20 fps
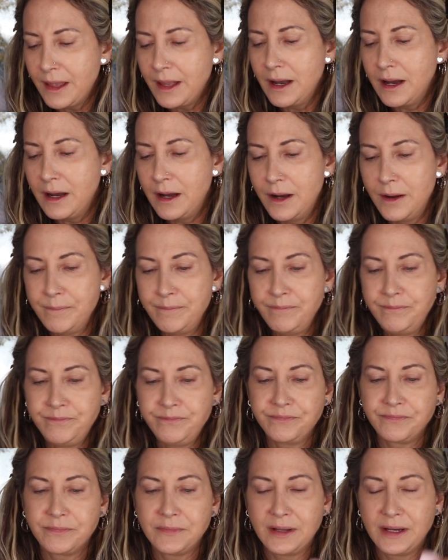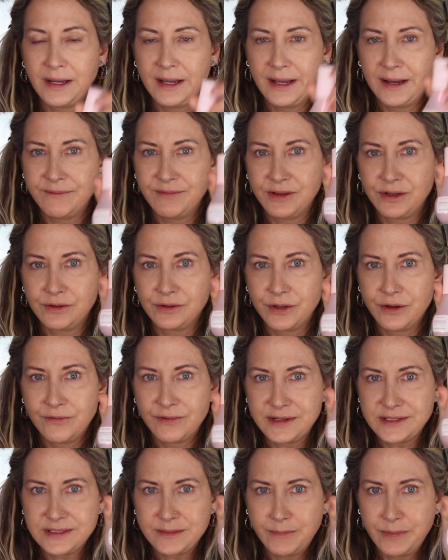I have the Glow
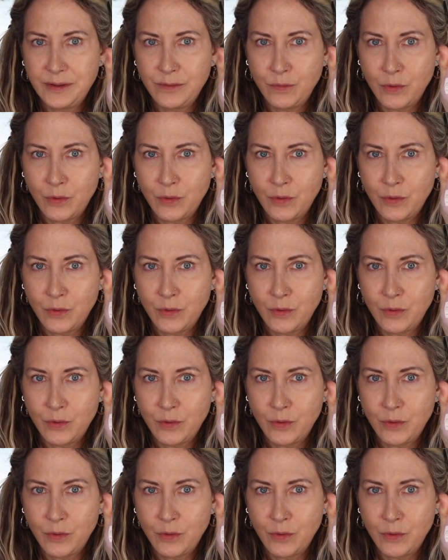Recipe